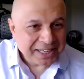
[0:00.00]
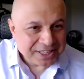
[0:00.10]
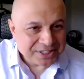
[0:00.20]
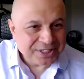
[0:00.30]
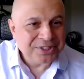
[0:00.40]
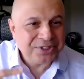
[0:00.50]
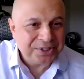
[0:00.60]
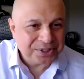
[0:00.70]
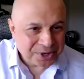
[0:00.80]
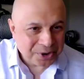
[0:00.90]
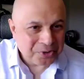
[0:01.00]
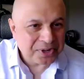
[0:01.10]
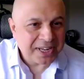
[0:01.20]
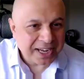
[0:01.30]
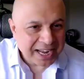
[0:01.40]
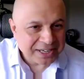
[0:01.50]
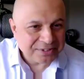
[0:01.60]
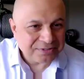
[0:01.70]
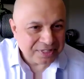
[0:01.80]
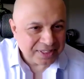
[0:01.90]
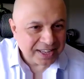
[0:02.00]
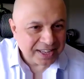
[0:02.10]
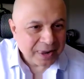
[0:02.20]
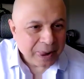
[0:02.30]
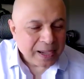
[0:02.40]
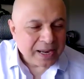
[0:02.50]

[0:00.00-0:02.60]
Is this dystonia kind of a thing?